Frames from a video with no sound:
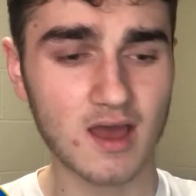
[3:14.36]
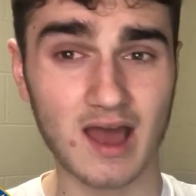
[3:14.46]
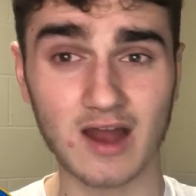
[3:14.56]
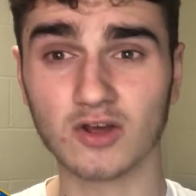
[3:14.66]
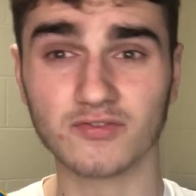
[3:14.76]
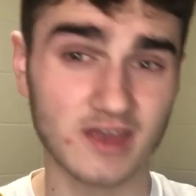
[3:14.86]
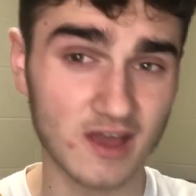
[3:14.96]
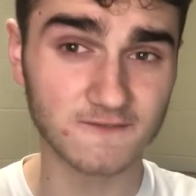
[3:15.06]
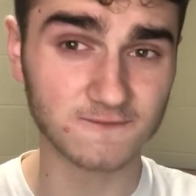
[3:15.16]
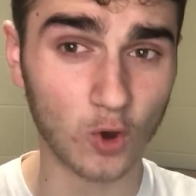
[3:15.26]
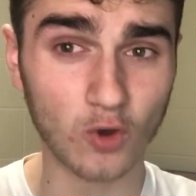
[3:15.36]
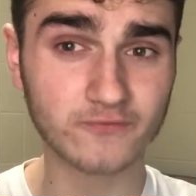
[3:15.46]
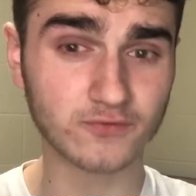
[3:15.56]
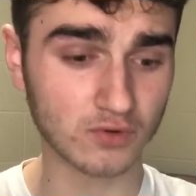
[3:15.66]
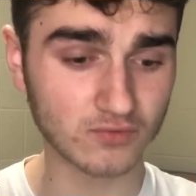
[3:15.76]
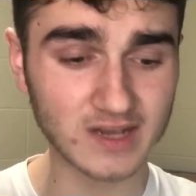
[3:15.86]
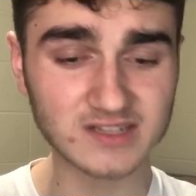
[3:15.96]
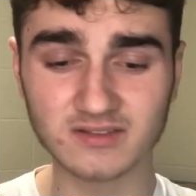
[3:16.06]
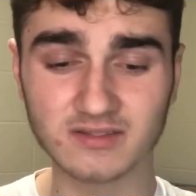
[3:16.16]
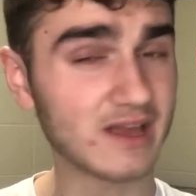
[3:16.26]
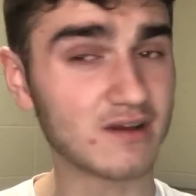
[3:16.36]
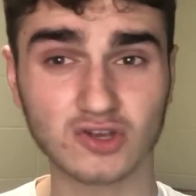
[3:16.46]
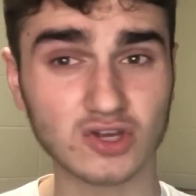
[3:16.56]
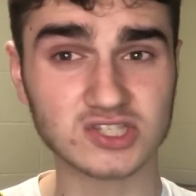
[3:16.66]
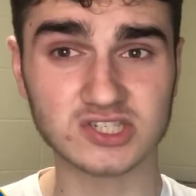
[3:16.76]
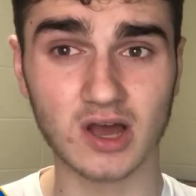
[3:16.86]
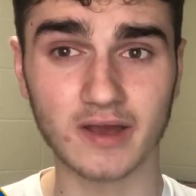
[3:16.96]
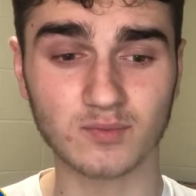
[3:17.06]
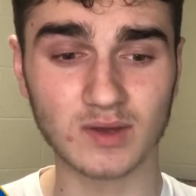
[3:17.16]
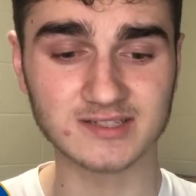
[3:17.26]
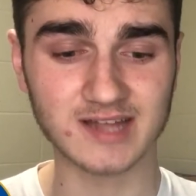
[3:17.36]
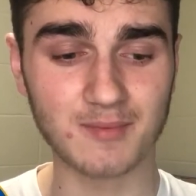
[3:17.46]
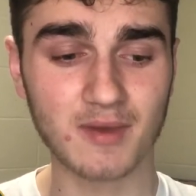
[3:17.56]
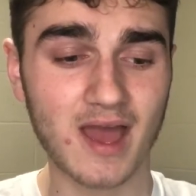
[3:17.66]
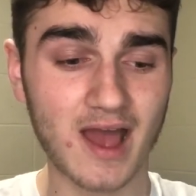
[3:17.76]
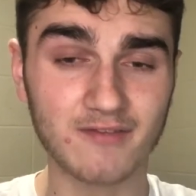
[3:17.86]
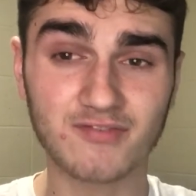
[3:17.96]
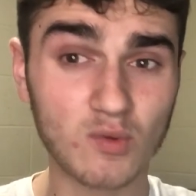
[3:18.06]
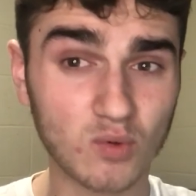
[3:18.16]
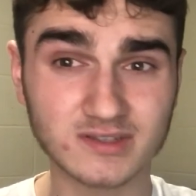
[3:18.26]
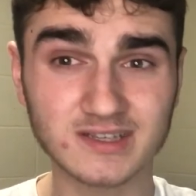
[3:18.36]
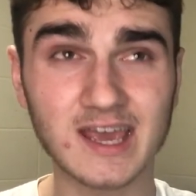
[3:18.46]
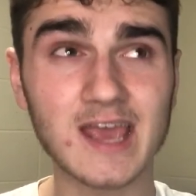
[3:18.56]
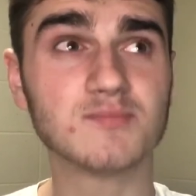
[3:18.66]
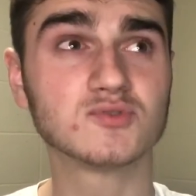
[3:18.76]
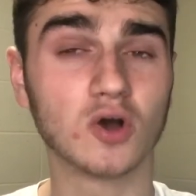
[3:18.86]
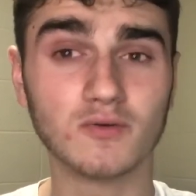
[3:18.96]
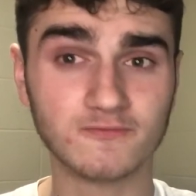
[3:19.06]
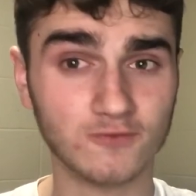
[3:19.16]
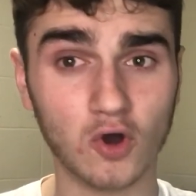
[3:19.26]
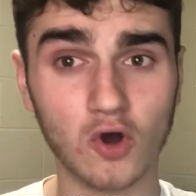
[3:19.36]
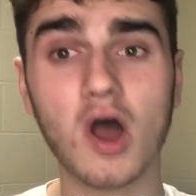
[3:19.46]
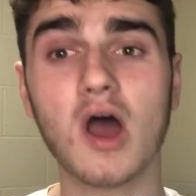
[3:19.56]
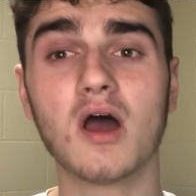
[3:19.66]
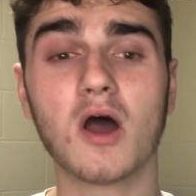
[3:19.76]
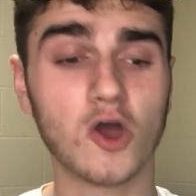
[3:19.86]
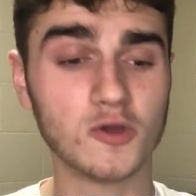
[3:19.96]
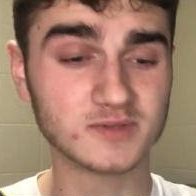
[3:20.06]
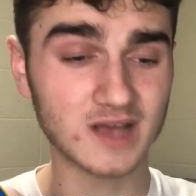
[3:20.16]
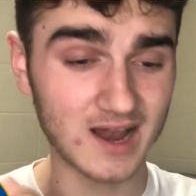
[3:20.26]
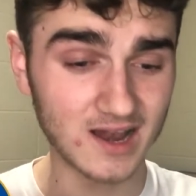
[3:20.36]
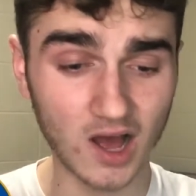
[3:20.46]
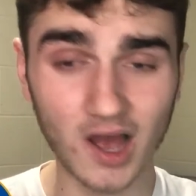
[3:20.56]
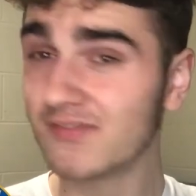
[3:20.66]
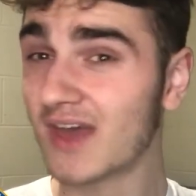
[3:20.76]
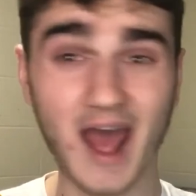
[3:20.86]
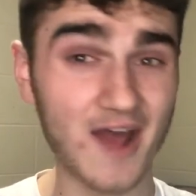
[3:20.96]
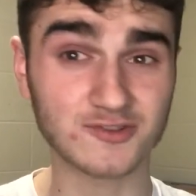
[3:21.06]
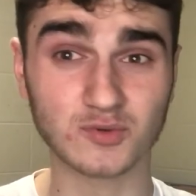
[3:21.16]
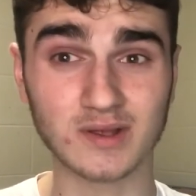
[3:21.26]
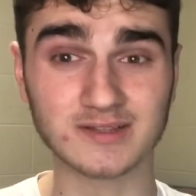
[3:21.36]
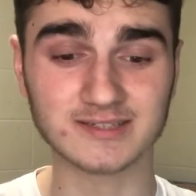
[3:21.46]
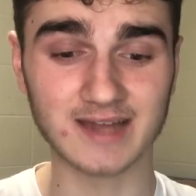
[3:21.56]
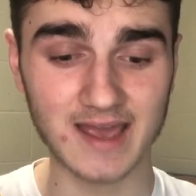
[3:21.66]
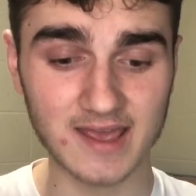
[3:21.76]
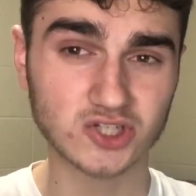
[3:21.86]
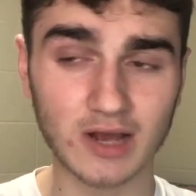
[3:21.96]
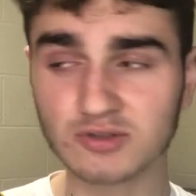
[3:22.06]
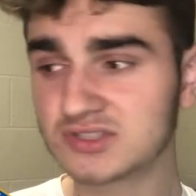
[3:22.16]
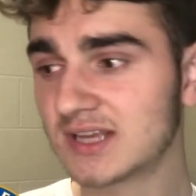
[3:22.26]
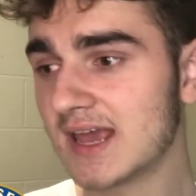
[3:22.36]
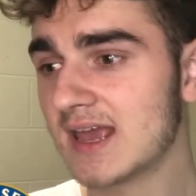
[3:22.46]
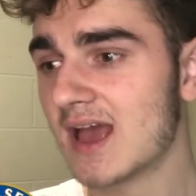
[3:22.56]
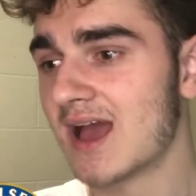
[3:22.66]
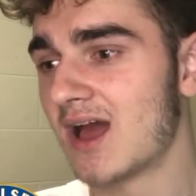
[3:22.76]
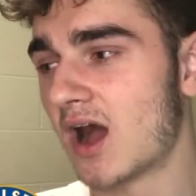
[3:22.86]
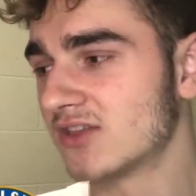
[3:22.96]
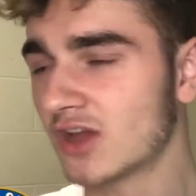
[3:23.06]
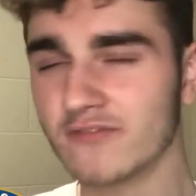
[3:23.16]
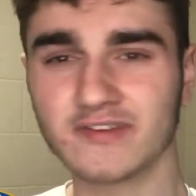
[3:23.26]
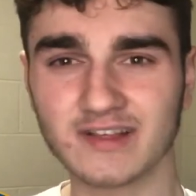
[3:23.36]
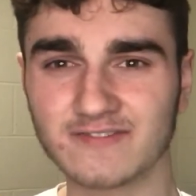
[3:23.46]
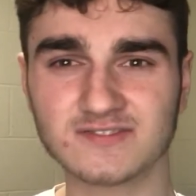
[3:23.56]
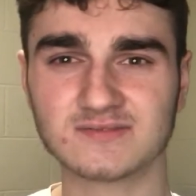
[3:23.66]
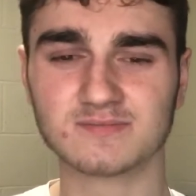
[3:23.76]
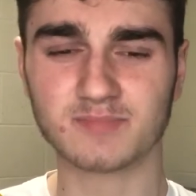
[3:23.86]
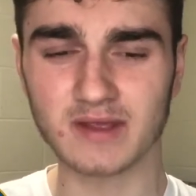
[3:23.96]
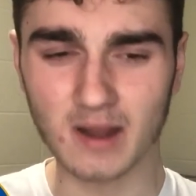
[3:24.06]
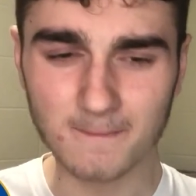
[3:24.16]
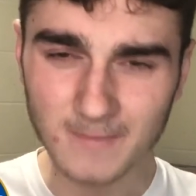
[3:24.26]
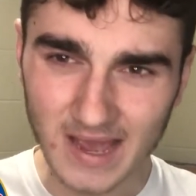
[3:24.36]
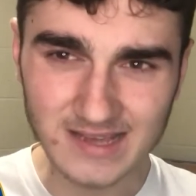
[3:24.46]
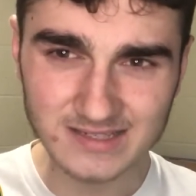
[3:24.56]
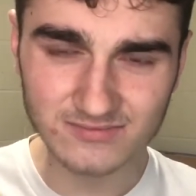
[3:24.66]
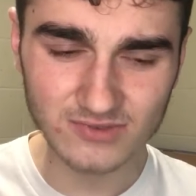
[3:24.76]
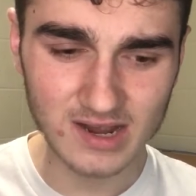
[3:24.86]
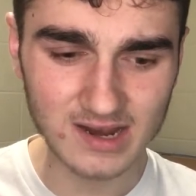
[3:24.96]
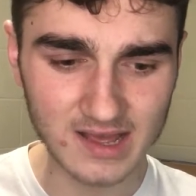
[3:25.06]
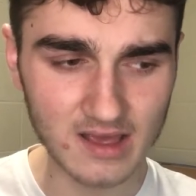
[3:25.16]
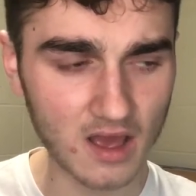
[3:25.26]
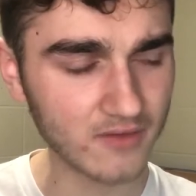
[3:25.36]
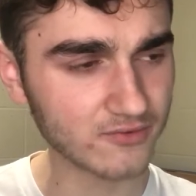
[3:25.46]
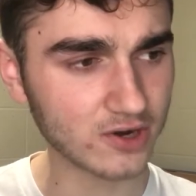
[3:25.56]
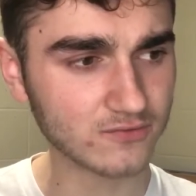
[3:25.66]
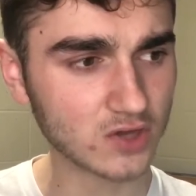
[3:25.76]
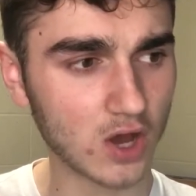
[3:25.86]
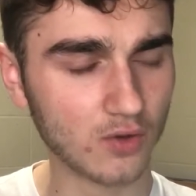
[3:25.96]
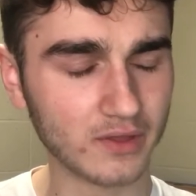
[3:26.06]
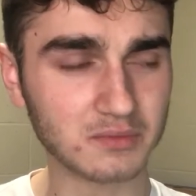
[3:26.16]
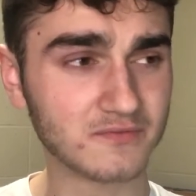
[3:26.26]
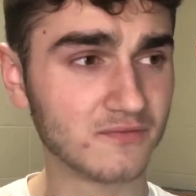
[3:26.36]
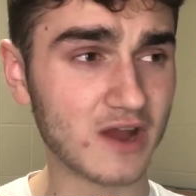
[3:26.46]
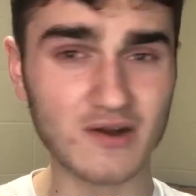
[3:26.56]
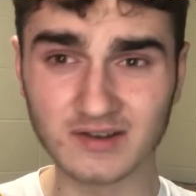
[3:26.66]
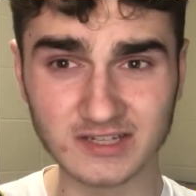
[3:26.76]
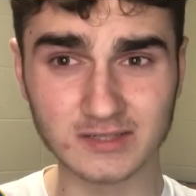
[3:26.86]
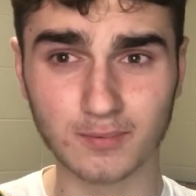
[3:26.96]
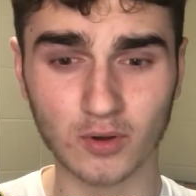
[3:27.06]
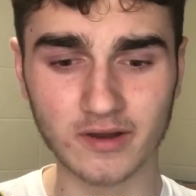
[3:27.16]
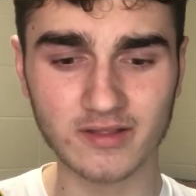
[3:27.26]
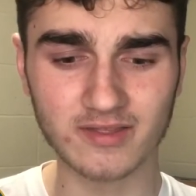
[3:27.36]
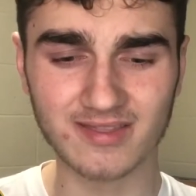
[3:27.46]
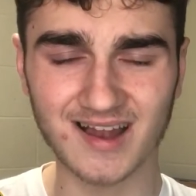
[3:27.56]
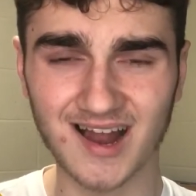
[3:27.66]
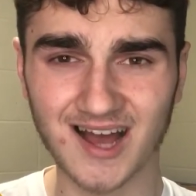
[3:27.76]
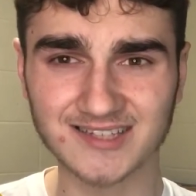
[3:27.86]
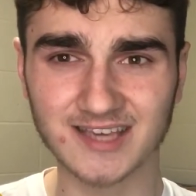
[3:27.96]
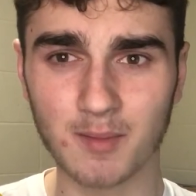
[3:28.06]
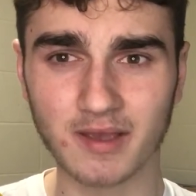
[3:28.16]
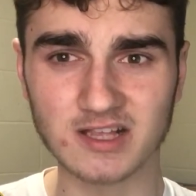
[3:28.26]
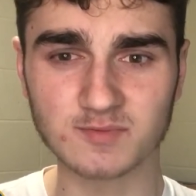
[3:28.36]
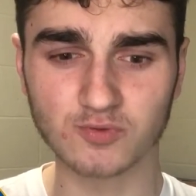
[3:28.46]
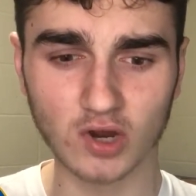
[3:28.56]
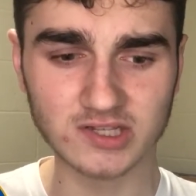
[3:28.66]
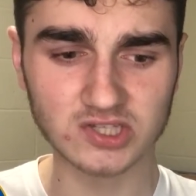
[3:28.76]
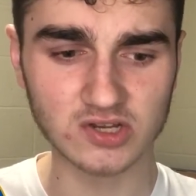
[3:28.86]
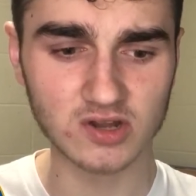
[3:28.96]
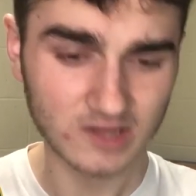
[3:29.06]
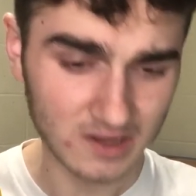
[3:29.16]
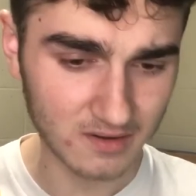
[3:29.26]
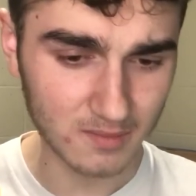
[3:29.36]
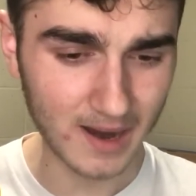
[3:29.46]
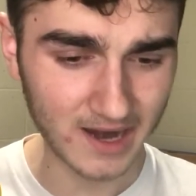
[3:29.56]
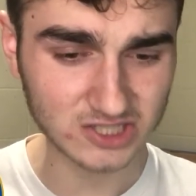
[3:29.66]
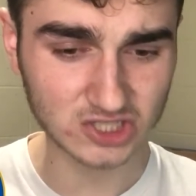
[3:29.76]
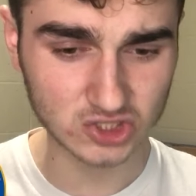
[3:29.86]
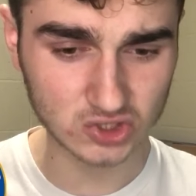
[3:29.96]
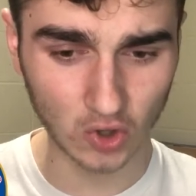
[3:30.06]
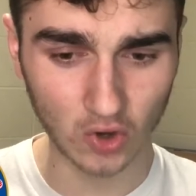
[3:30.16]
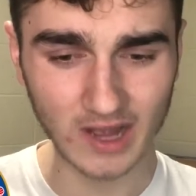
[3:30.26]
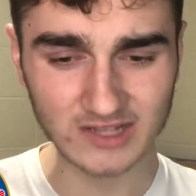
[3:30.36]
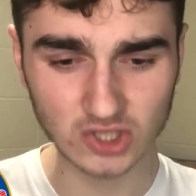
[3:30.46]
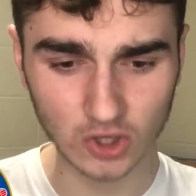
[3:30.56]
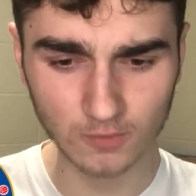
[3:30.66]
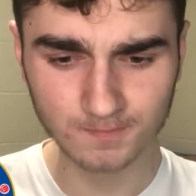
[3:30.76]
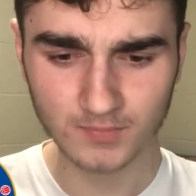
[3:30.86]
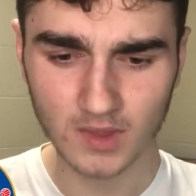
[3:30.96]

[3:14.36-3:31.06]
And look, they are 4th for a reason. They're a good side, West Ham. And if they want to keep top 4 hopes alive, they have to win today. Chelsea, I don't think they've been amazing really in front of goal. They were very disappointing in the last game against Brighton. Didn't manage to score at all.